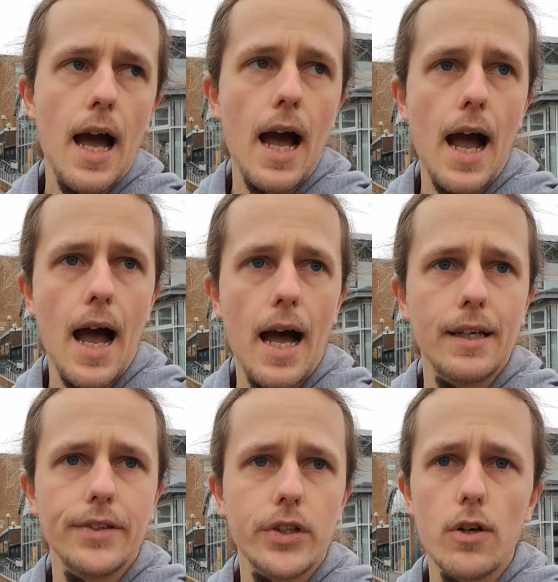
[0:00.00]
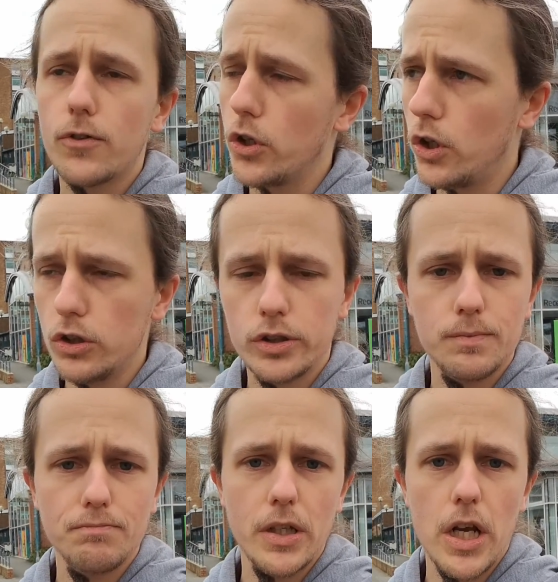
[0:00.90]
And of course,
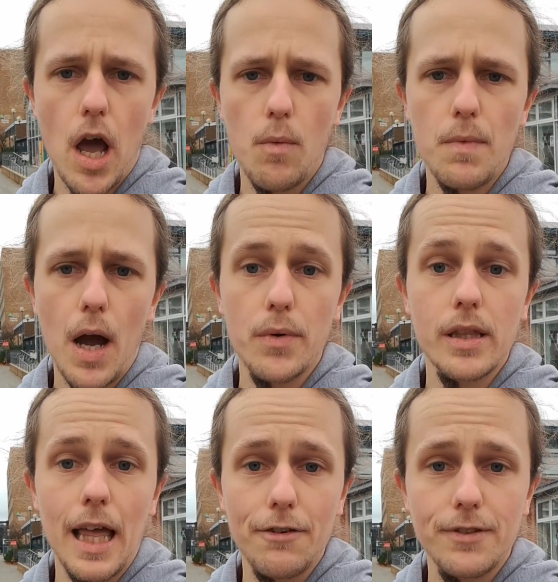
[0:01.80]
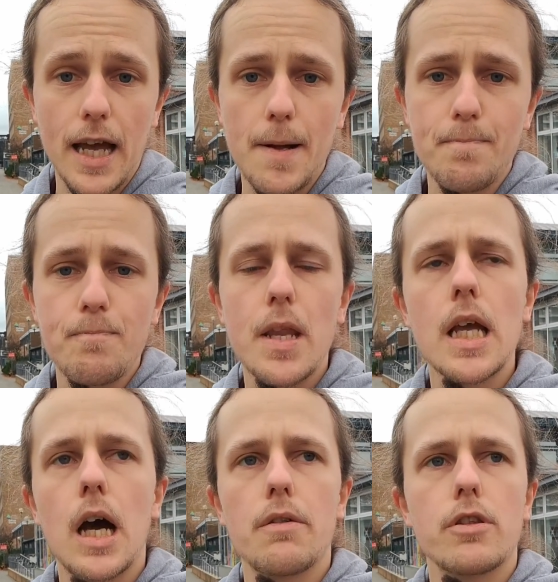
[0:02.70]
I was laughed at.
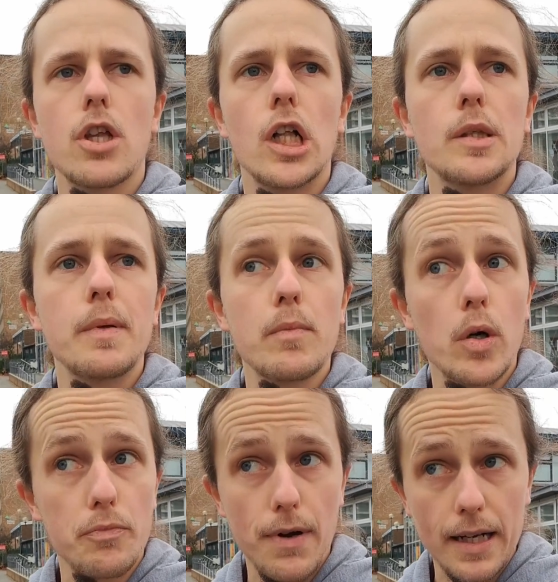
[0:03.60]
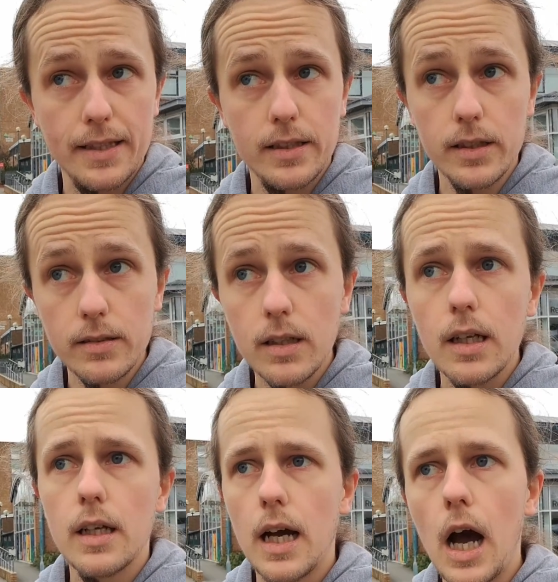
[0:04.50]
I was told to be more practical.
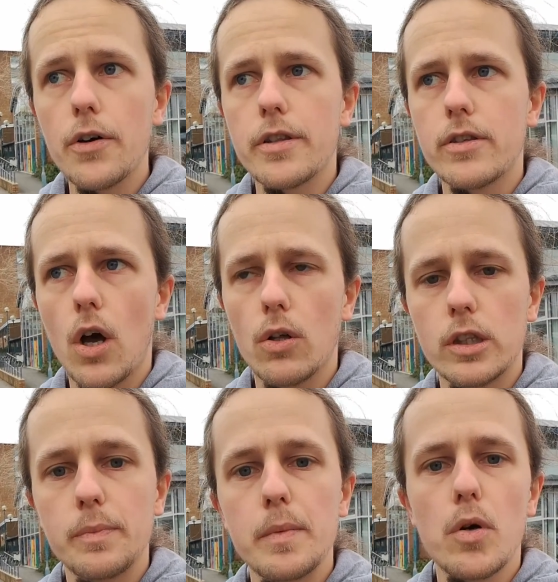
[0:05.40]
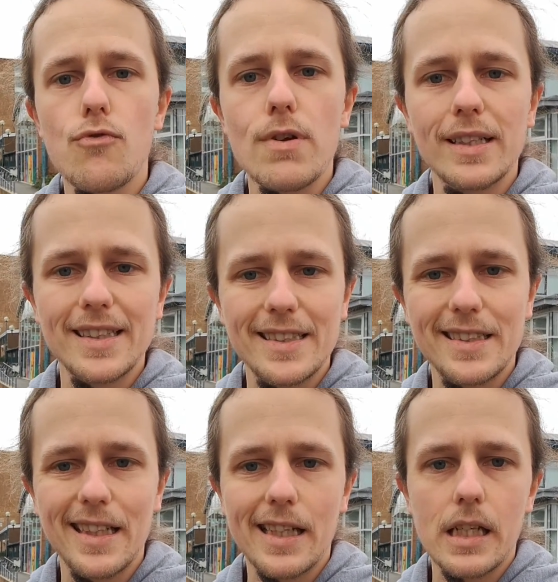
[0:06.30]
I was told to be more
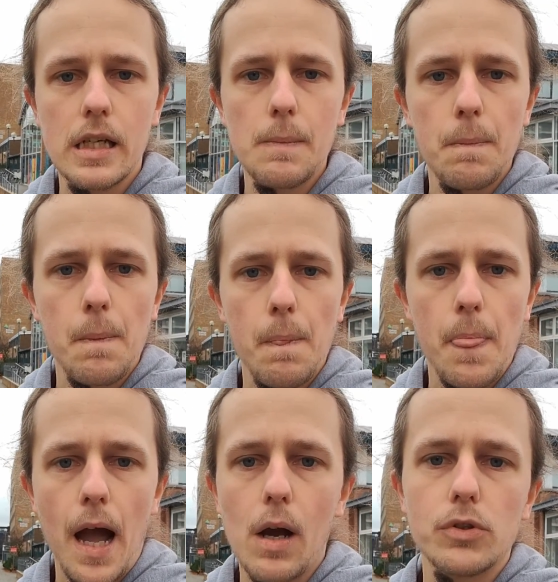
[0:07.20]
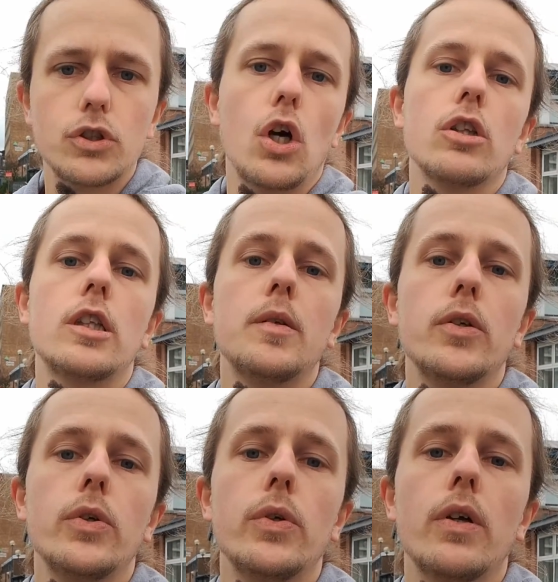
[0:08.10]
realistic. I was told
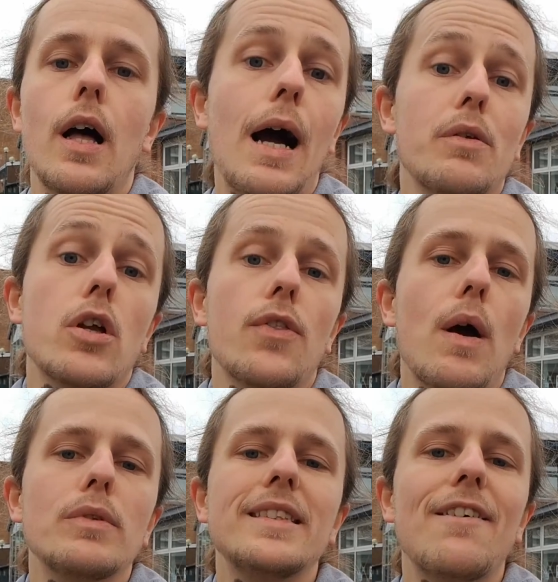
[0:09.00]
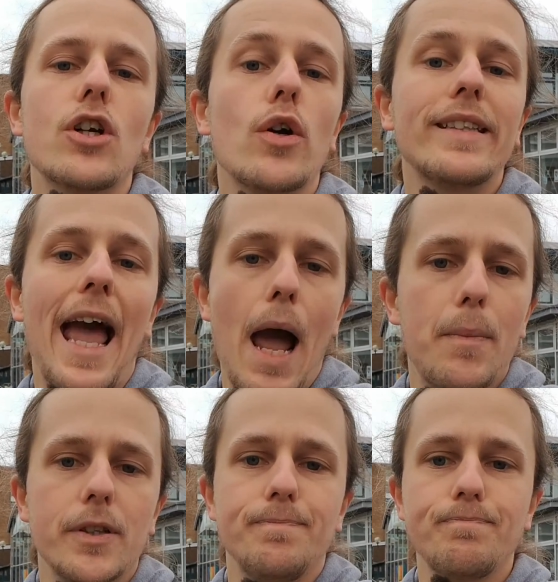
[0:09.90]
that was never going to happen.